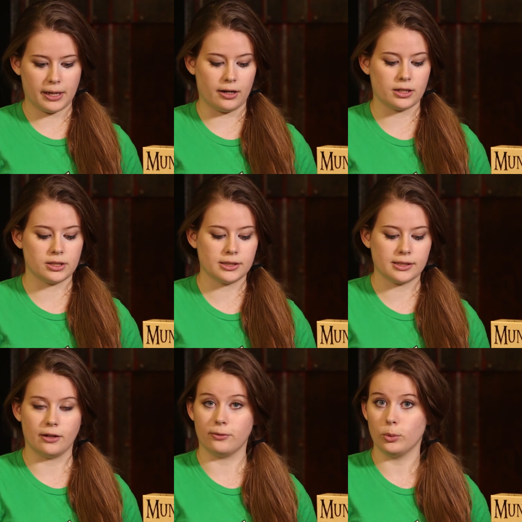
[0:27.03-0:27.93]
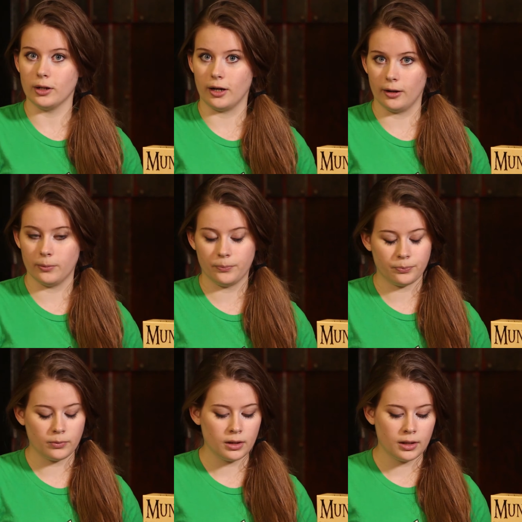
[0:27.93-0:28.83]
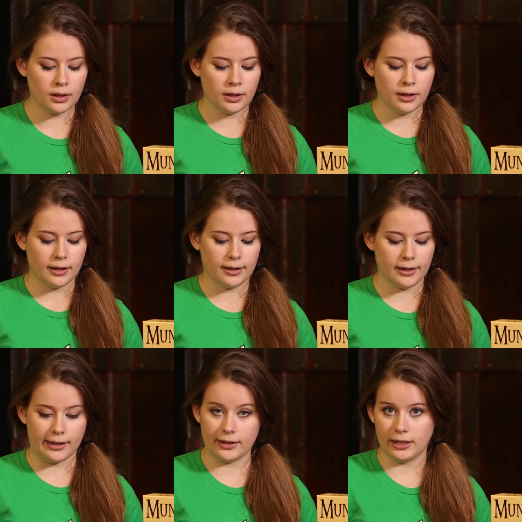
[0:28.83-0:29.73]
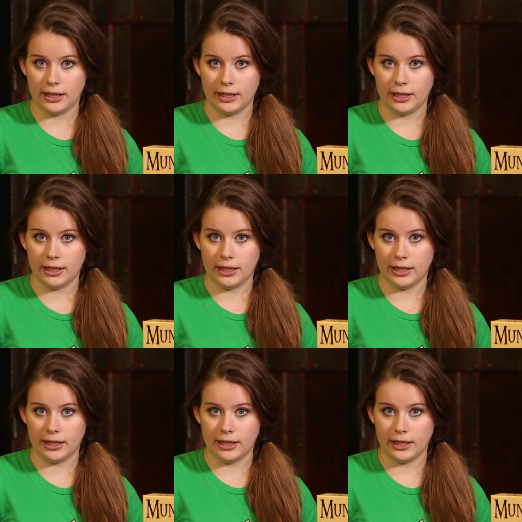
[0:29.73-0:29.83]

character is an elf warrior. Uh,